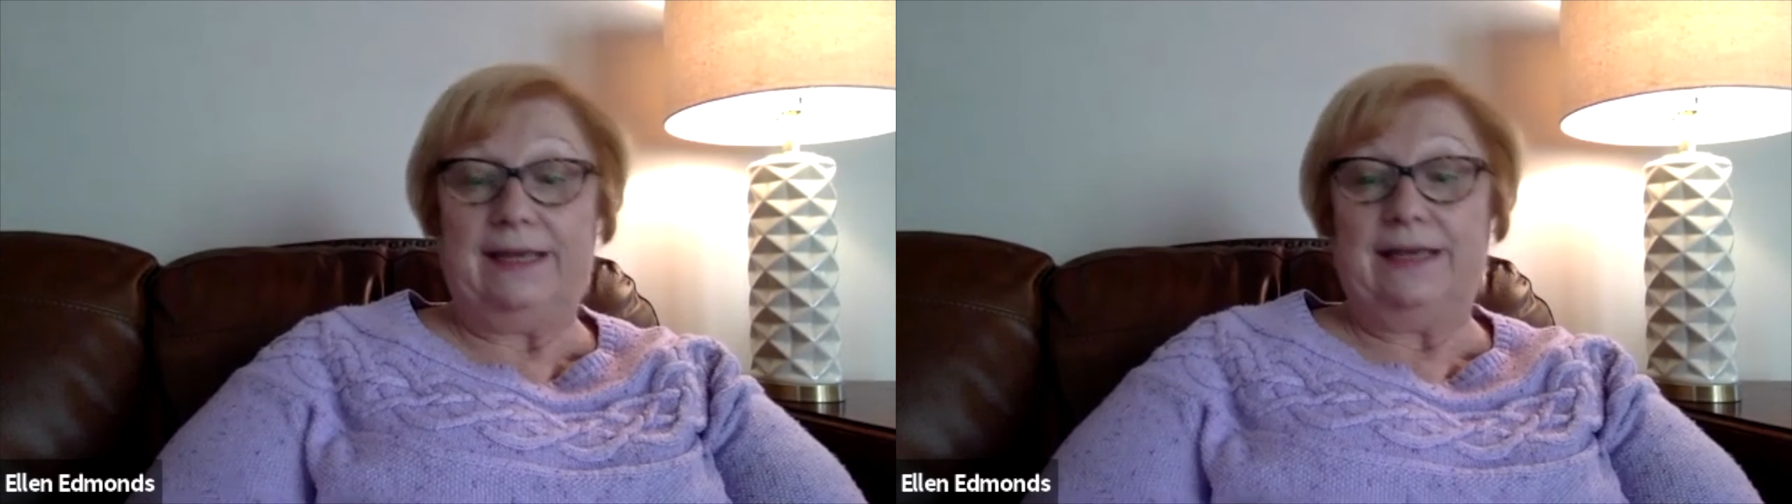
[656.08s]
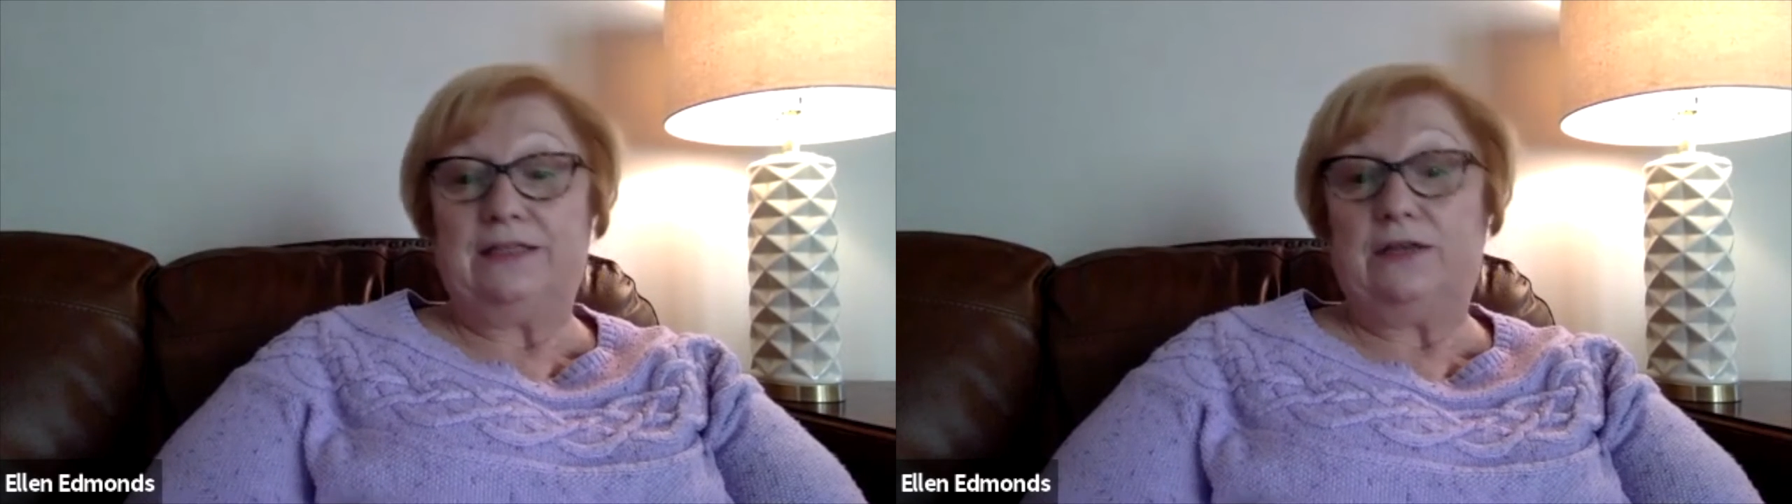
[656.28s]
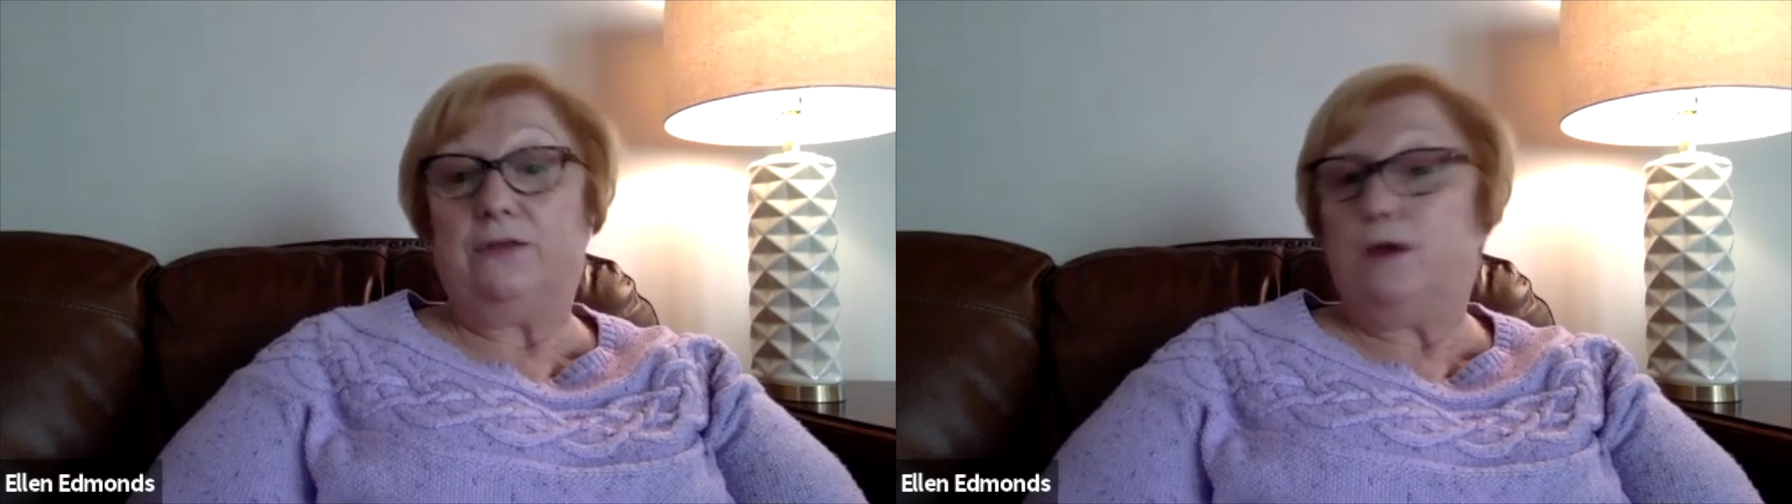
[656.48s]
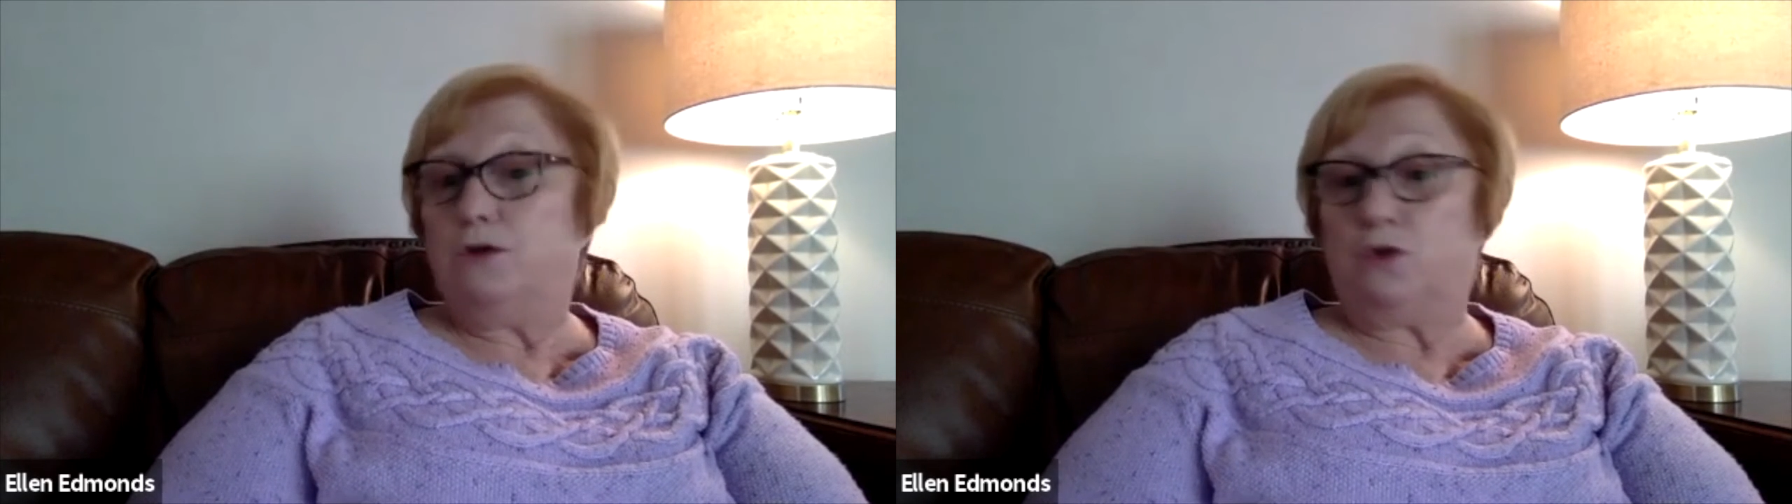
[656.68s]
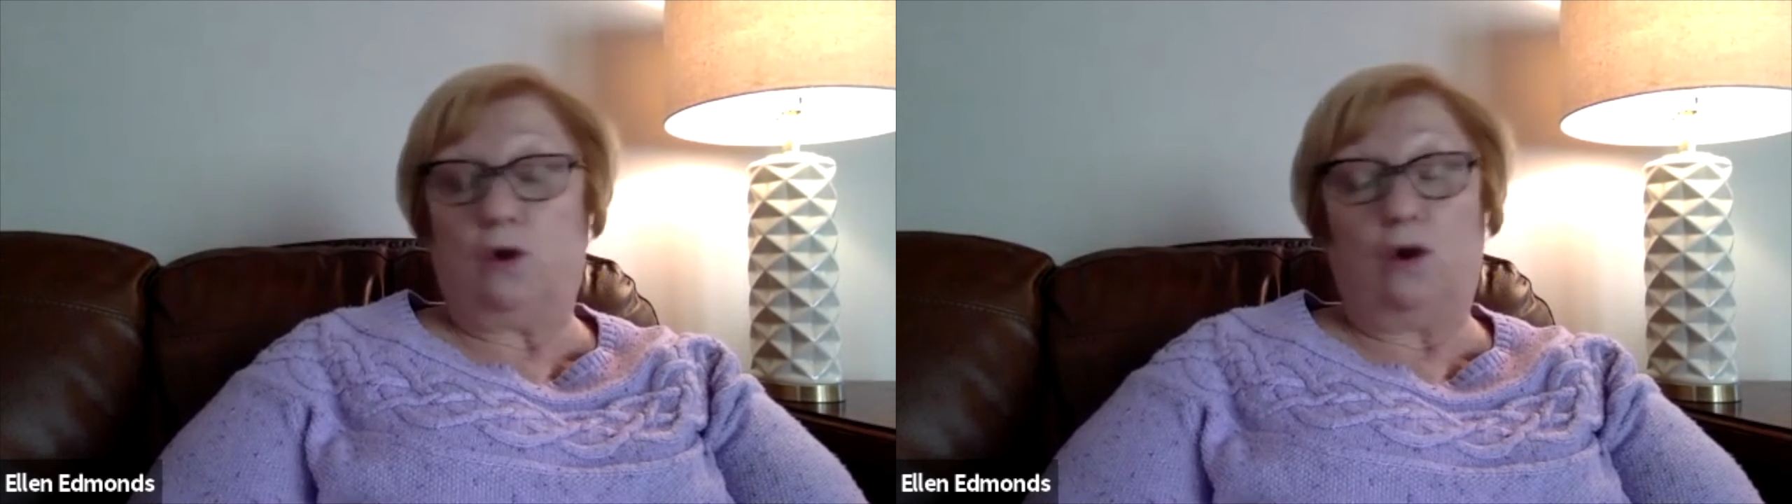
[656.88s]
So those
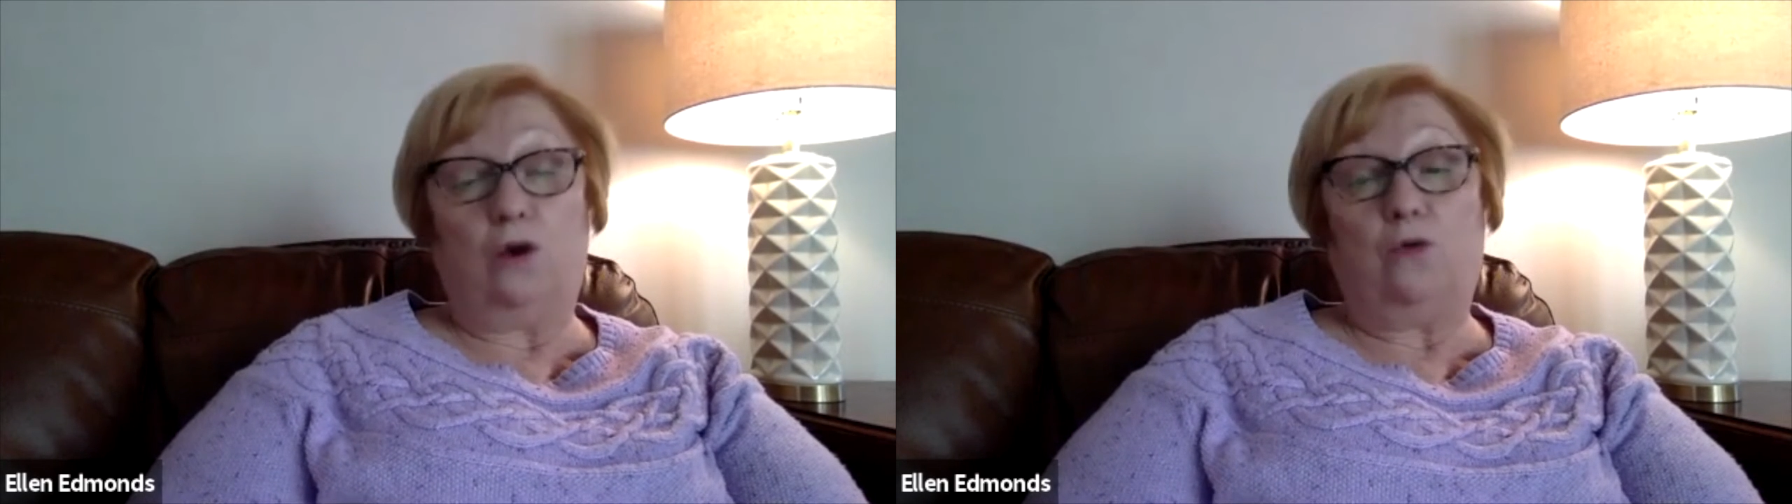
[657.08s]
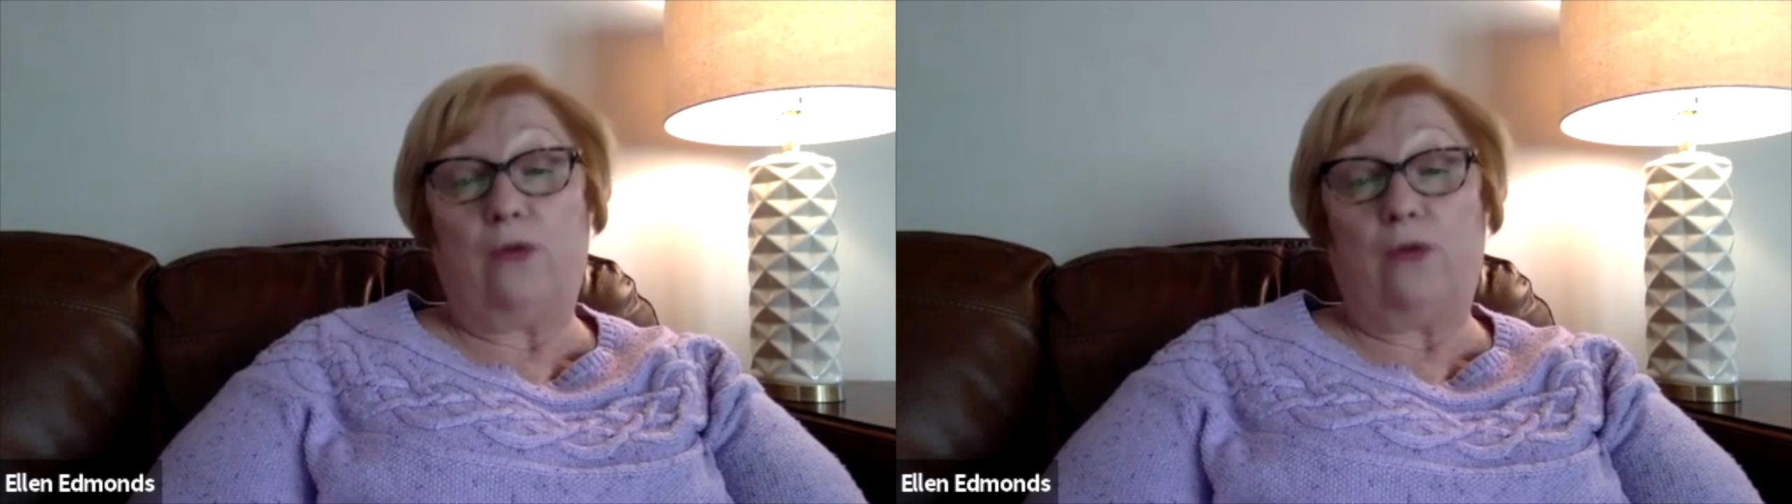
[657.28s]
are